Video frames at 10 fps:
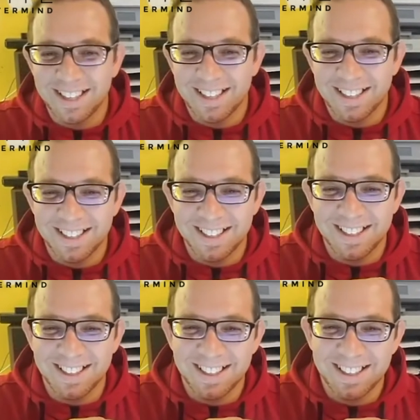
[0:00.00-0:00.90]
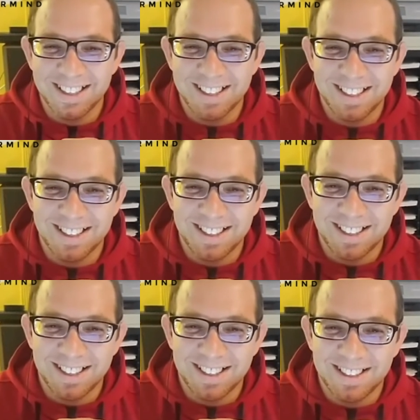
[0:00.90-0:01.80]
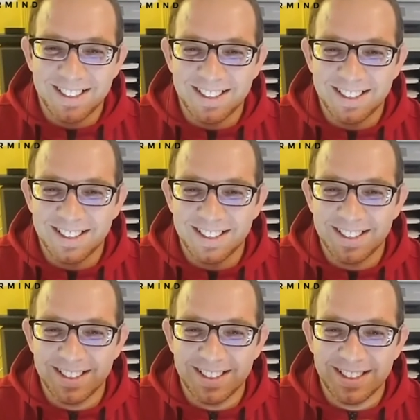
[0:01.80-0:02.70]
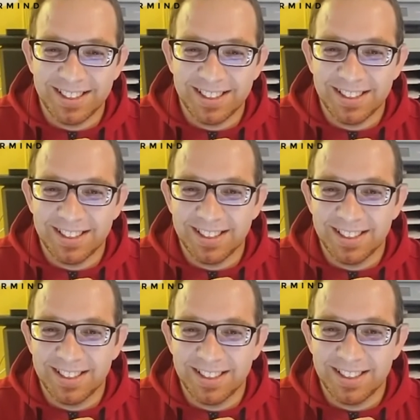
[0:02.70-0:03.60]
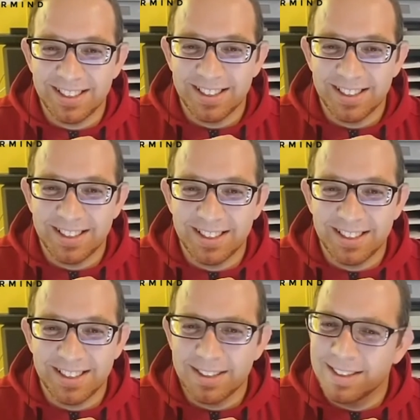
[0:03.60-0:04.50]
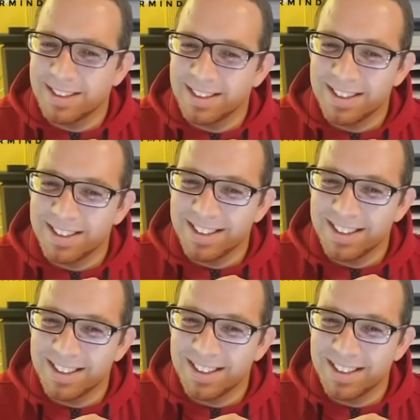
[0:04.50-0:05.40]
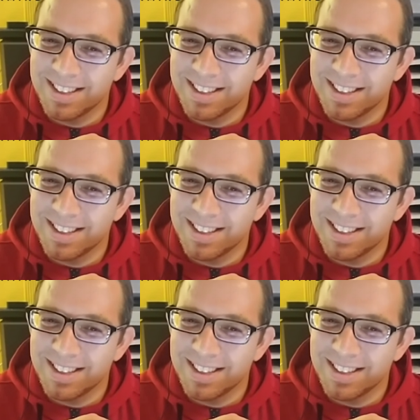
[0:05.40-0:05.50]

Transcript: The person shown says nothing.